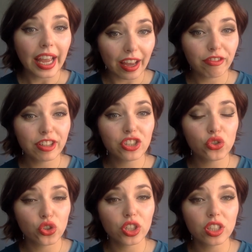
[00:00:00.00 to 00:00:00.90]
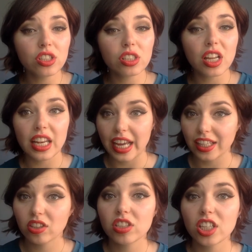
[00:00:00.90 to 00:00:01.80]
Every student
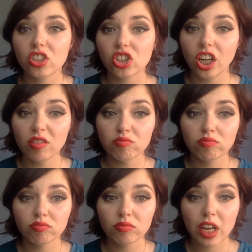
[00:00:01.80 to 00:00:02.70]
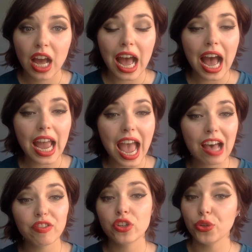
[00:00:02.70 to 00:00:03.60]
like the teacher. I
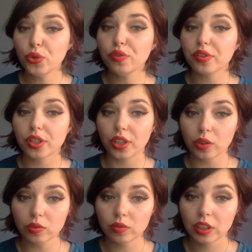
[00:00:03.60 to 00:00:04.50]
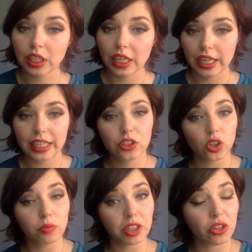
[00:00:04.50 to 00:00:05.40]
have a new for you. He
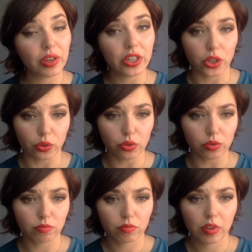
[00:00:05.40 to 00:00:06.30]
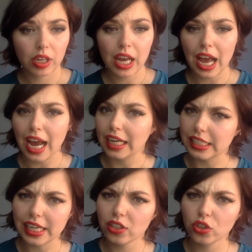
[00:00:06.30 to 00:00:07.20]
told me three news. I
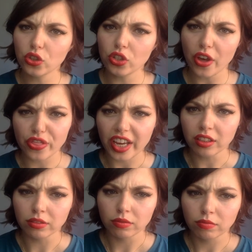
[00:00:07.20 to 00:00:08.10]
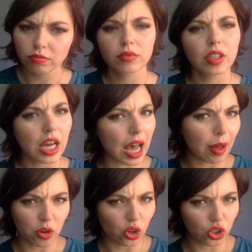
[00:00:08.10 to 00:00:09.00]
didn't do nothing.
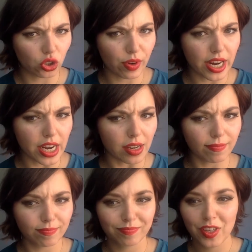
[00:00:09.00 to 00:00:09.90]
I'm not agree.